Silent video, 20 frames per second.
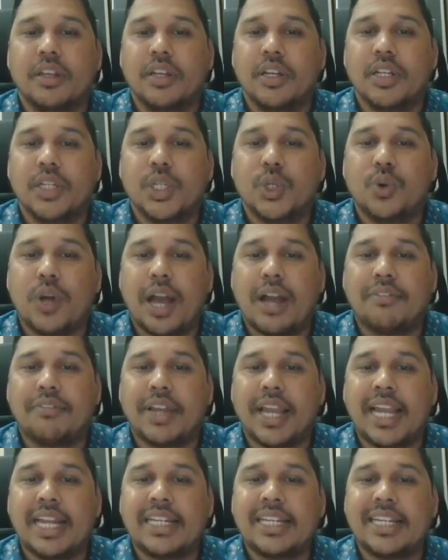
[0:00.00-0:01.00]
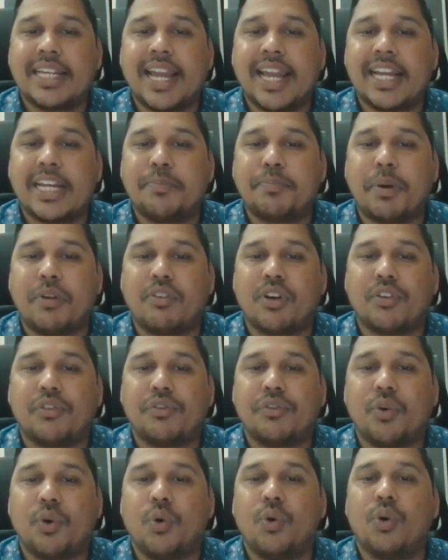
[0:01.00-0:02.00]
You have 88 power
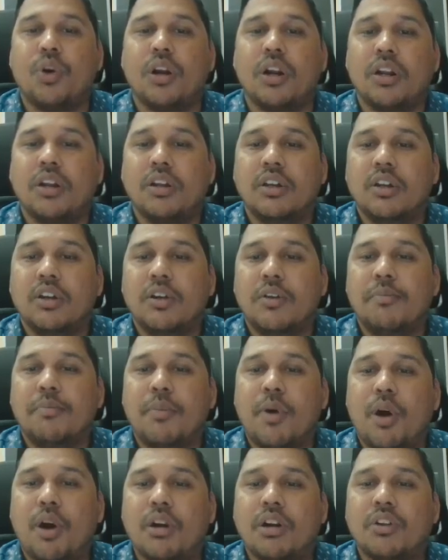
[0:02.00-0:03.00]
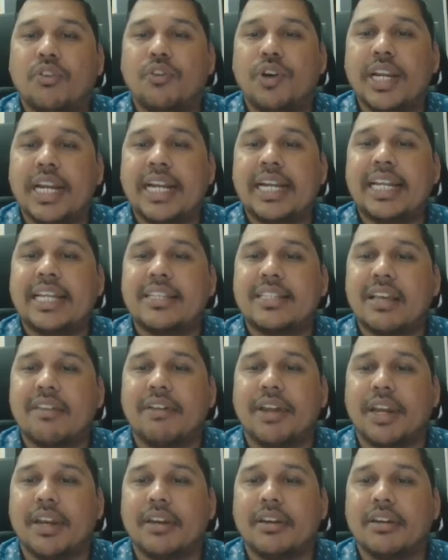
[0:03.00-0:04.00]
4 mod 187
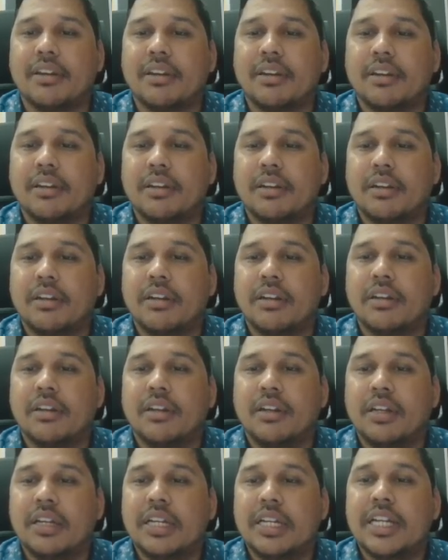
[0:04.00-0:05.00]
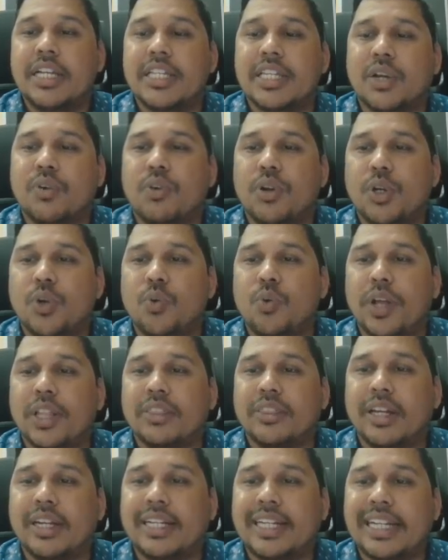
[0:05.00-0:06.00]
is equal to
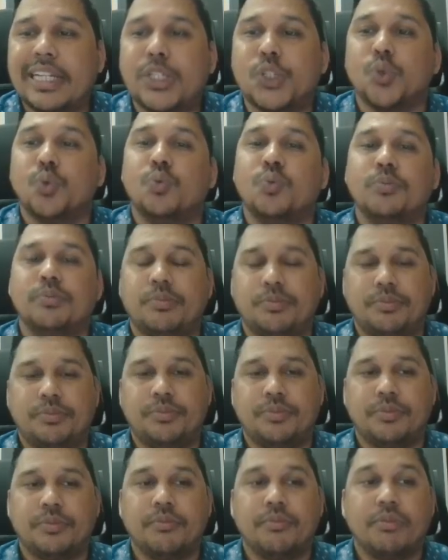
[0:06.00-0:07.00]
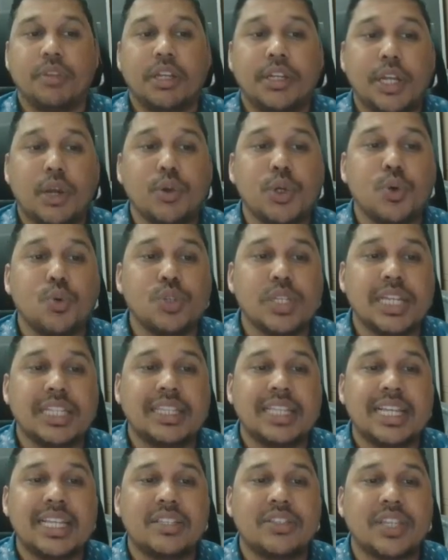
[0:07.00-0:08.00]
132. Now using
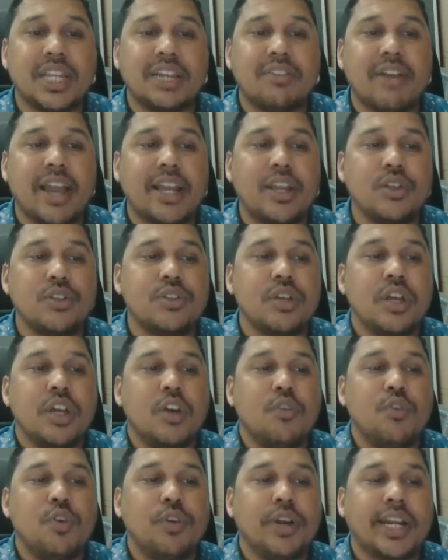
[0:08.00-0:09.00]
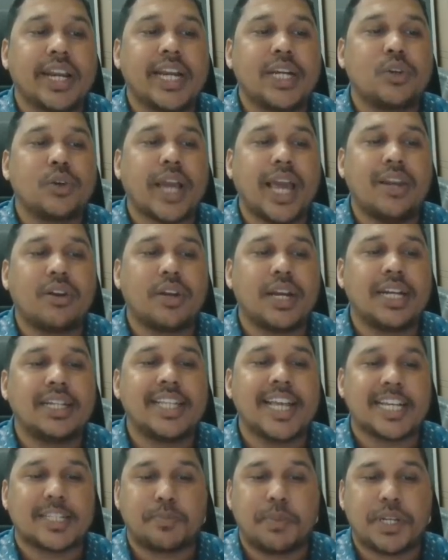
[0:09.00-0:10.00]
these three values, we will try to calculate the
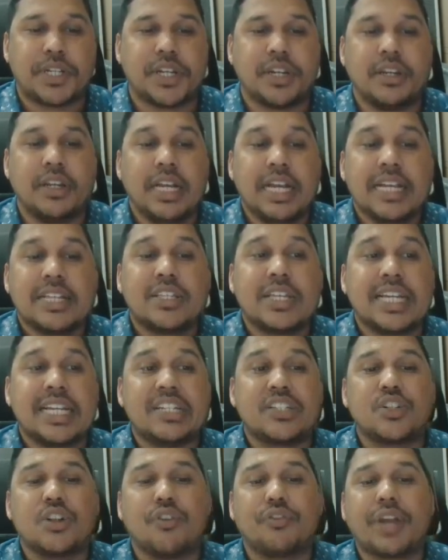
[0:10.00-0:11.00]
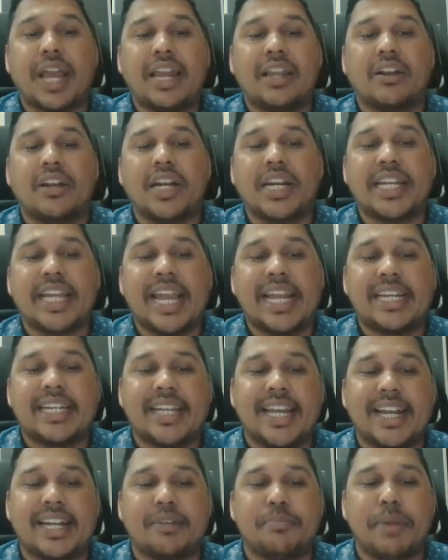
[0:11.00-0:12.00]
expression. See, instead of calculating
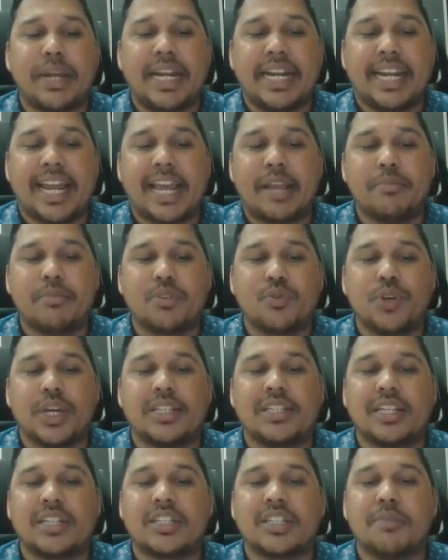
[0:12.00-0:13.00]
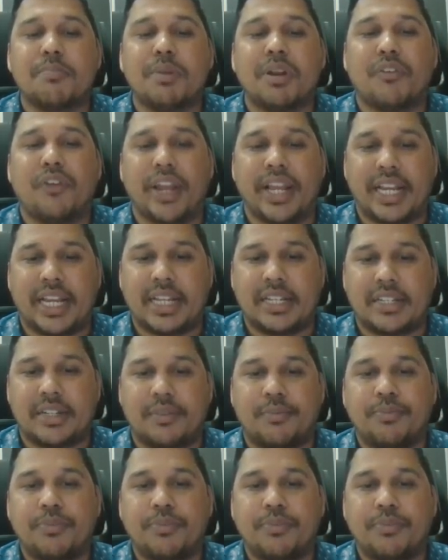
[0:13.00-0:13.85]
88 many times, we are just simplifying it.